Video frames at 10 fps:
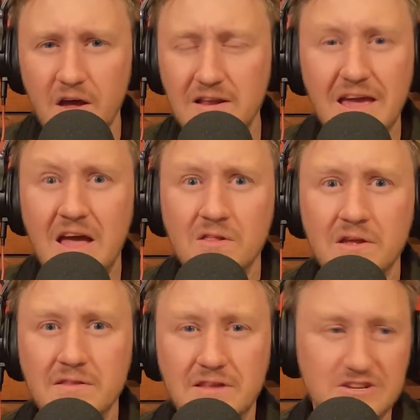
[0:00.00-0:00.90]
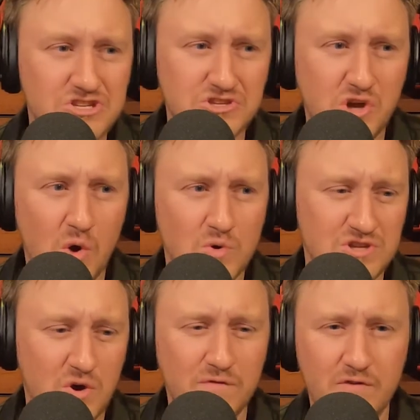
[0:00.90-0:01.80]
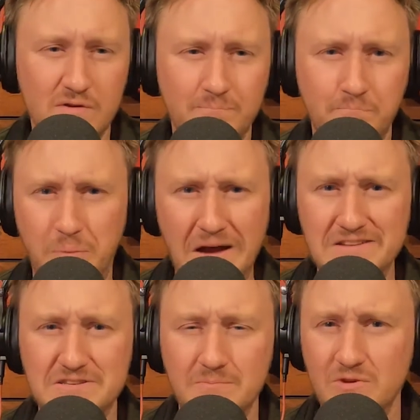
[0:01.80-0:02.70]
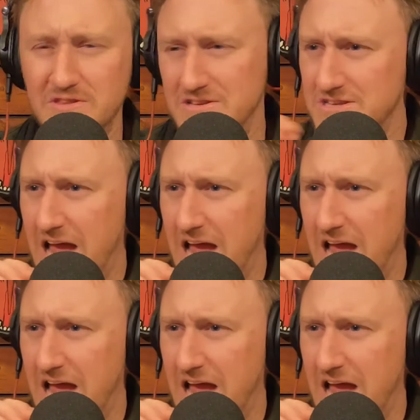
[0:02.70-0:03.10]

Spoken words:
An alien that just goes over and bites them with this